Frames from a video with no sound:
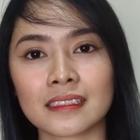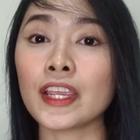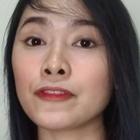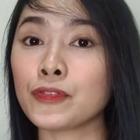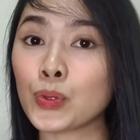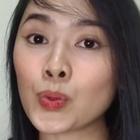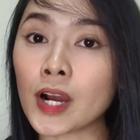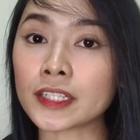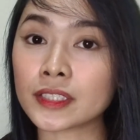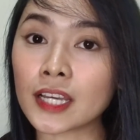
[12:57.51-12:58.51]
If you
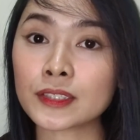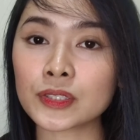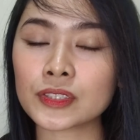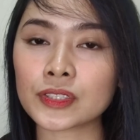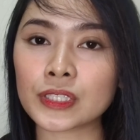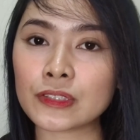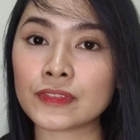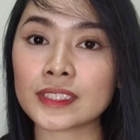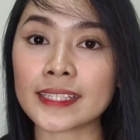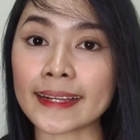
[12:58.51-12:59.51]
are not concerned of
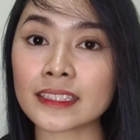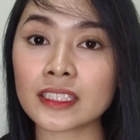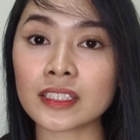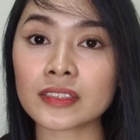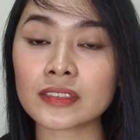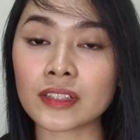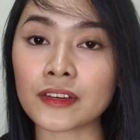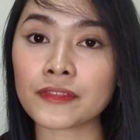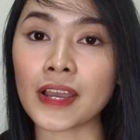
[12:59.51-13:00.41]
the technical stuff